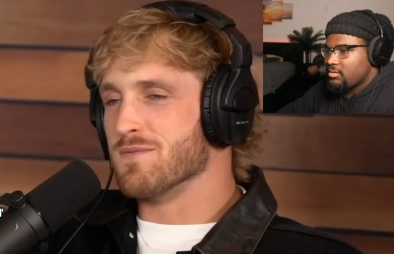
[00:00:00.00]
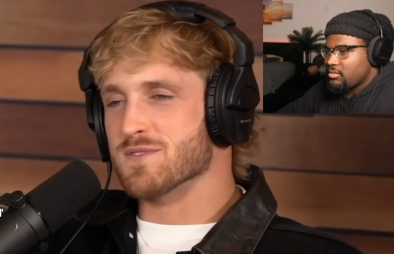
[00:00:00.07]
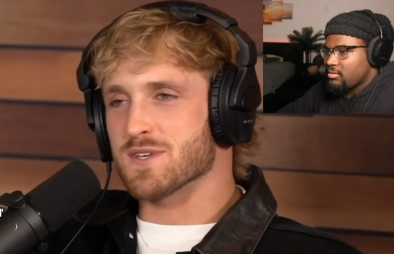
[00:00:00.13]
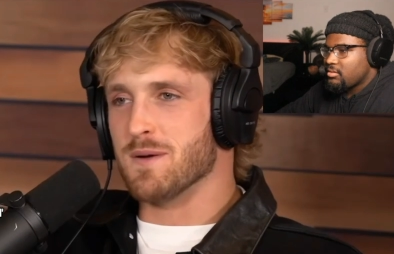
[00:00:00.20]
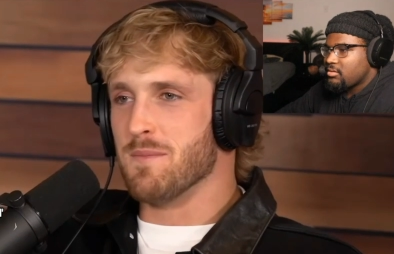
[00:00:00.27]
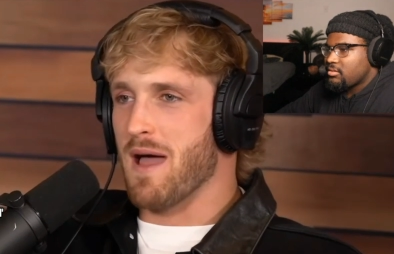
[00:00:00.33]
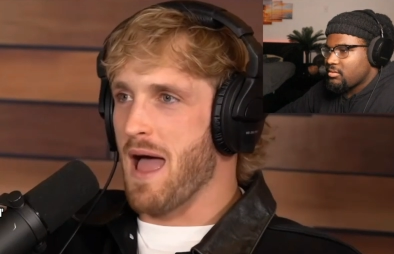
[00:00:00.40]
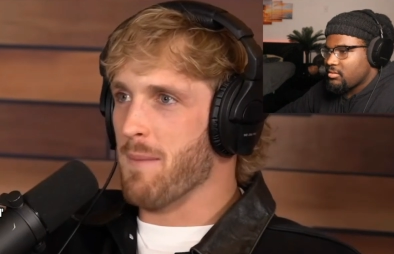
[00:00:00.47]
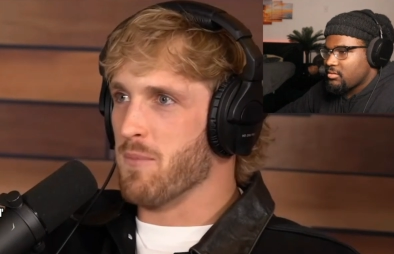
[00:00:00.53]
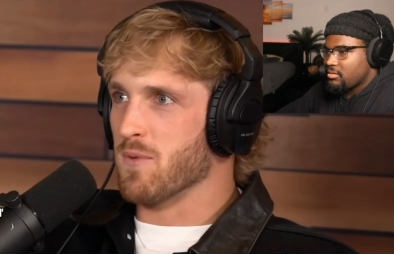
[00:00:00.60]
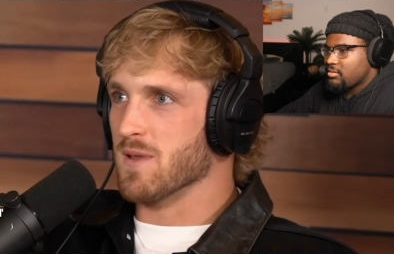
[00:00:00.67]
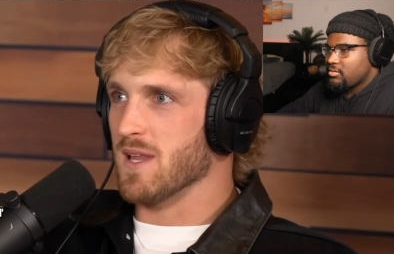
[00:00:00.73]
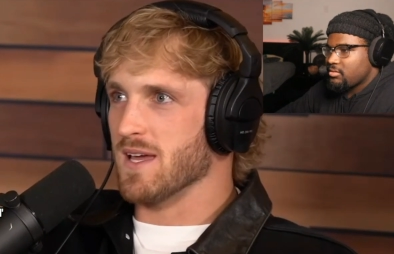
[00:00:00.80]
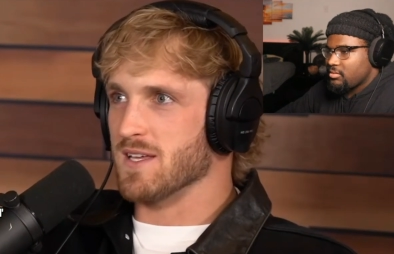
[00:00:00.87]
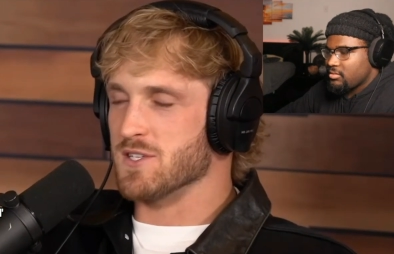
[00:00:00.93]
Speaker 1: Something
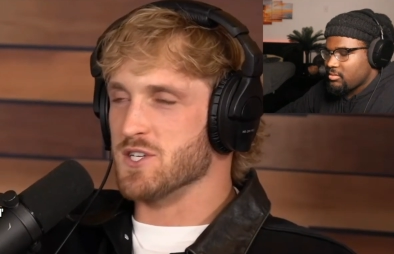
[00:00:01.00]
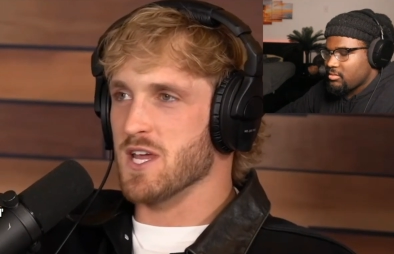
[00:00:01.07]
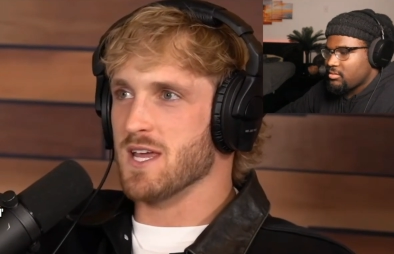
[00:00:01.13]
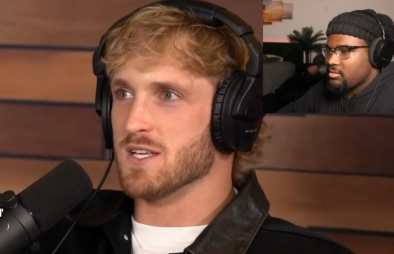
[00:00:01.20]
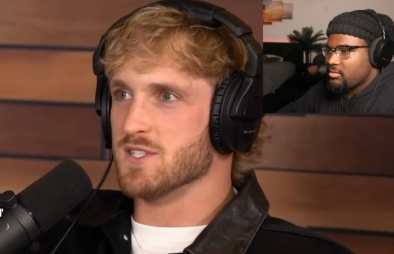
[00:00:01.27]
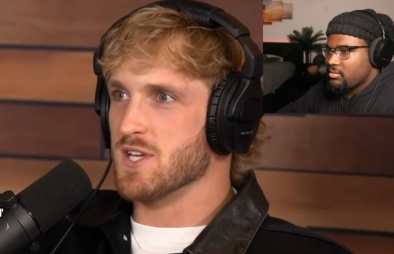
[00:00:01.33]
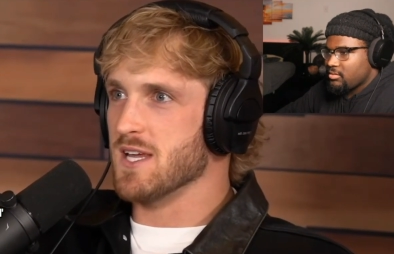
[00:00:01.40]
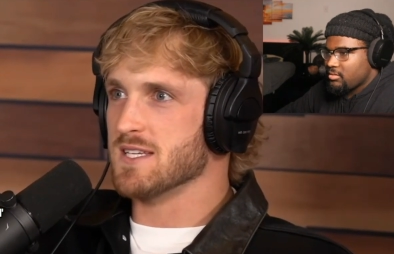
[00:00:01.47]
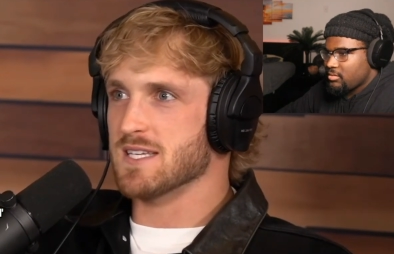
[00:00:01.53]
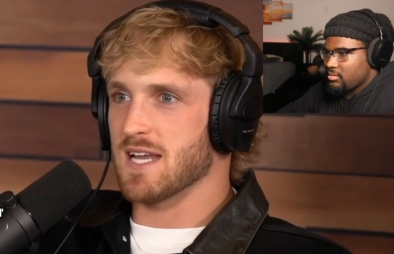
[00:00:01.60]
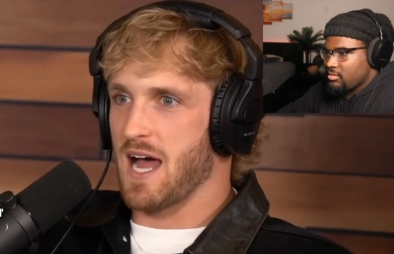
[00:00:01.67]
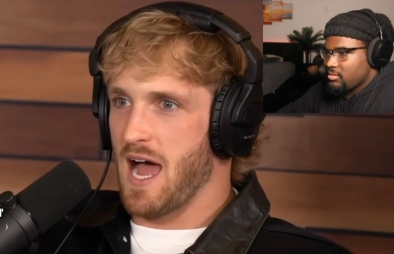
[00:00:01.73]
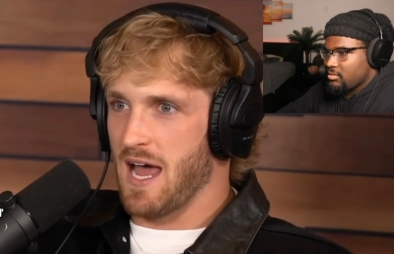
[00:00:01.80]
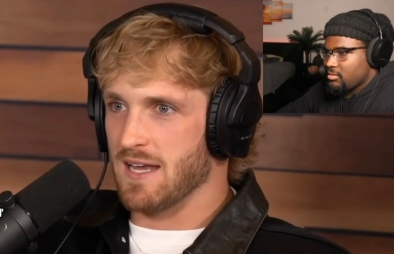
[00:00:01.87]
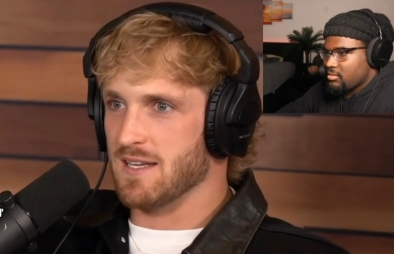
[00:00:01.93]
happened where like Jake Jake
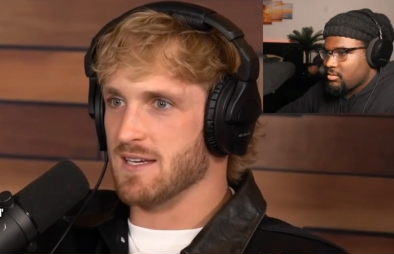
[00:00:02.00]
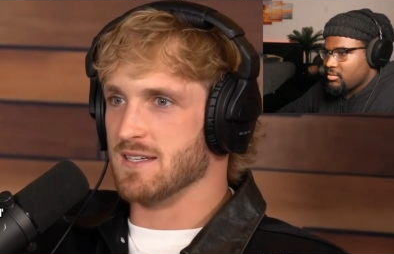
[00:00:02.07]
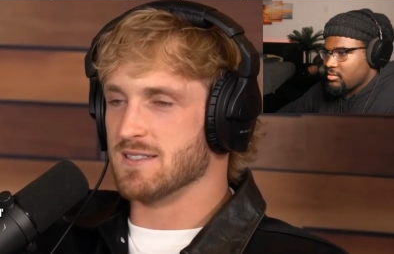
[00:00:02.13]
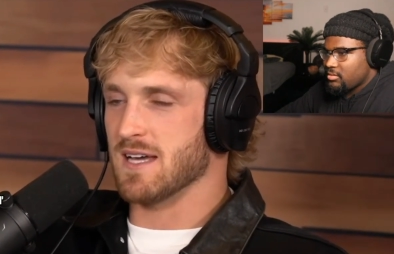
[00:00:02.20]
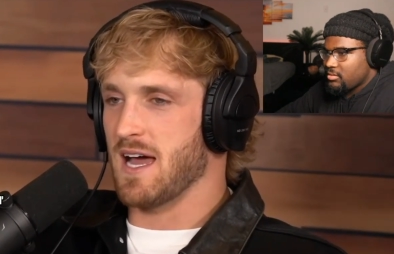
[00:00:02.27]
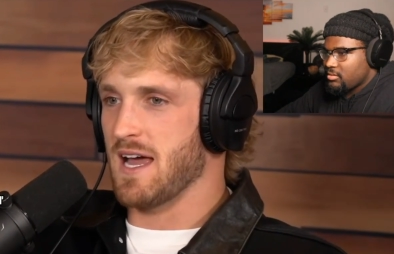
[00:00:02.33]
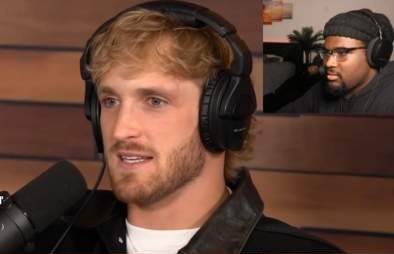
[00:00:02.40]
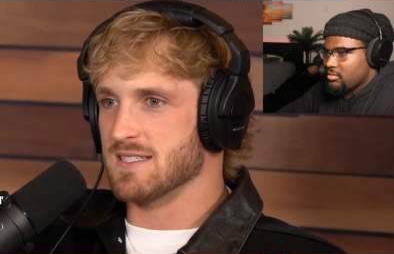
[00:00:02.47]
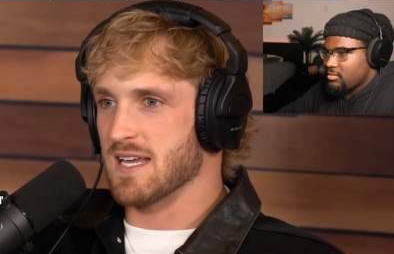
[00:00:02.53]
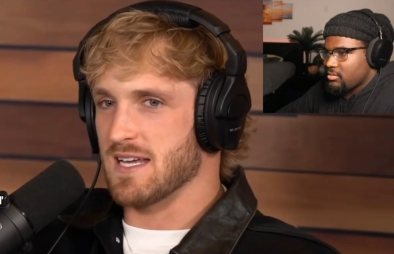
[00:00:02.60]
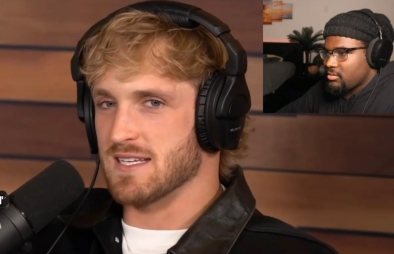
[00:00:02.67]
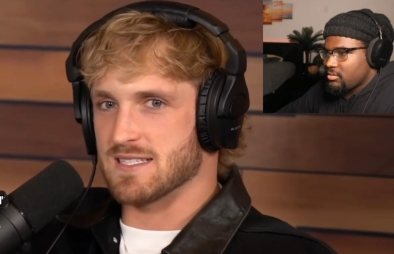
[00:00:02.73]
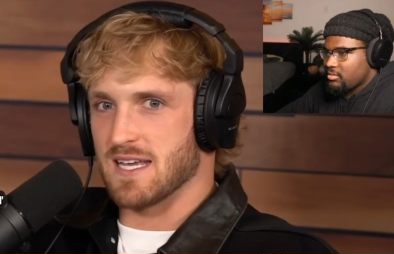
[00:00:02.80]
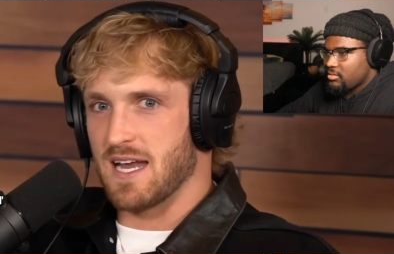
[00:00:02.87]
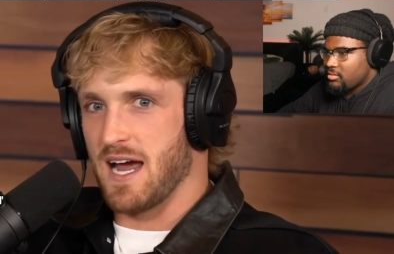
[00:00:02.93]
said hi to,
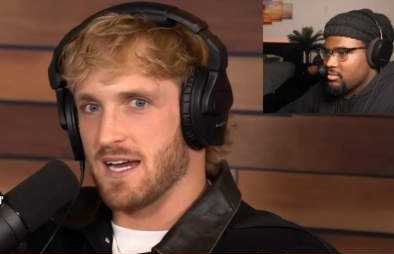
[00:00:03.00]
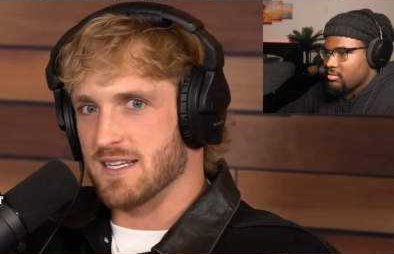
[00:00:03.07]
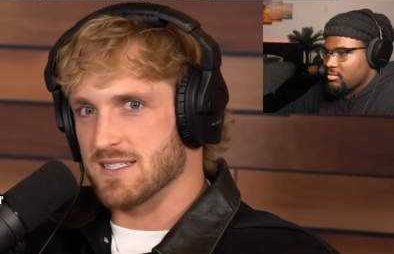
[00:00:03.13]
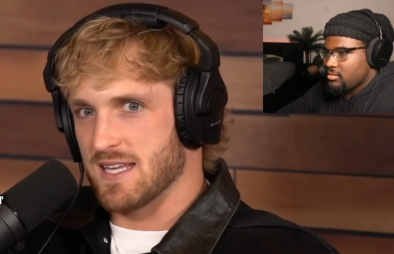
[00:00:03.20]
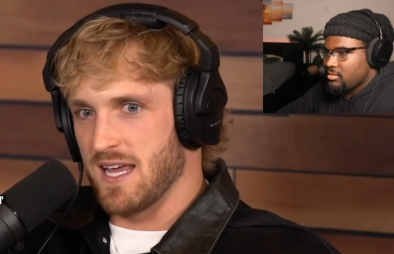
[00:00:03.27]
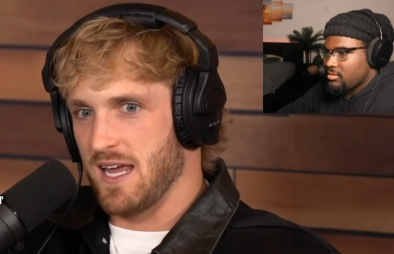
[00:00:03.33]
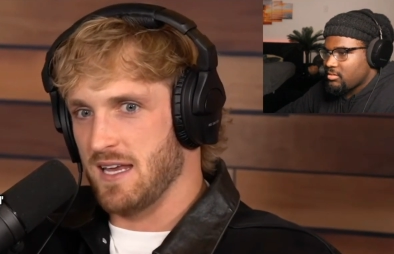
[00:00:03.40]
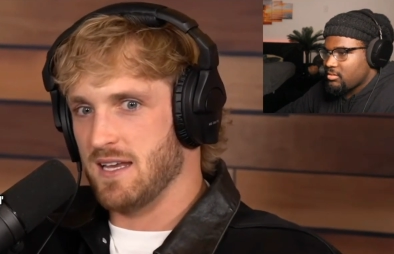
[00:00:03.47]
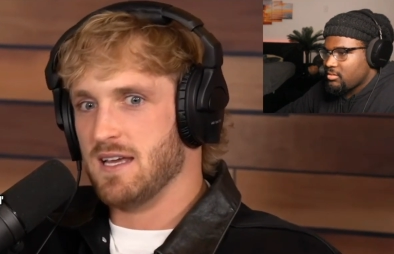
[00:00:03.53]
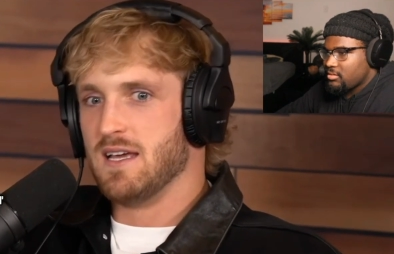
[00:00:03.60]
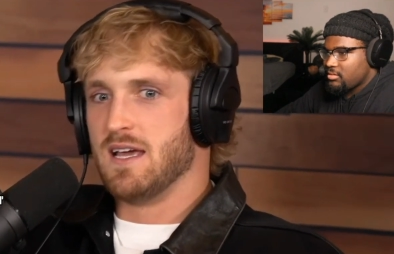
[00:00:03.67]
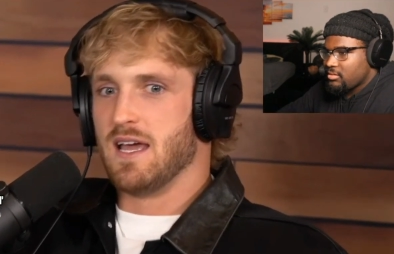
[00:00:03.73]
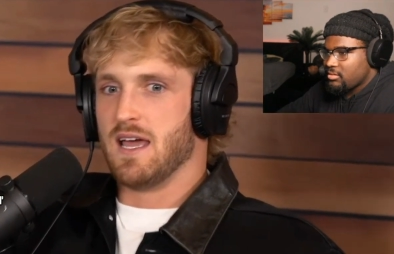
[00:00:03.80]
to said hi to Zayn,